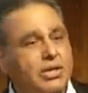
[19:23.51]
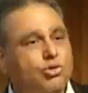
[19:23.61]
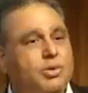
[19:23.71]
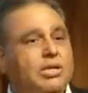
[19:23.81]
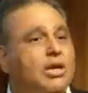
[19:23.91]

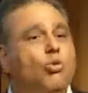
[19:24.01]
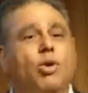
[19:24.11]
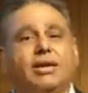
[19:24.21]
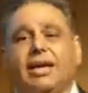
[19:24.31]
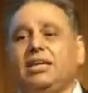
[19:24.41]
They don't
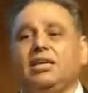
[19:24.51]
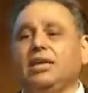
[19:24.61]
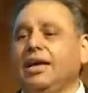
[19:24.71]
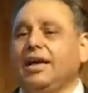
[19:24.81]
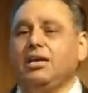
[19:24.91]
want
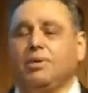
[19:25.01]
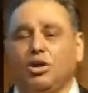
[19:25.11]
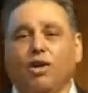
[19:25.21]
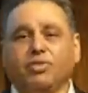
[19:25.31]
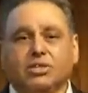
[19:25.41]

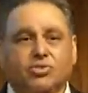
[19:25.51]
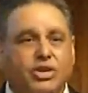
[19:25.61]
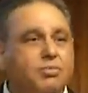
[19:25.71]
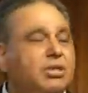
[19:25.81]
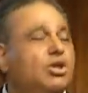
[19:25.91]
anybody off the street be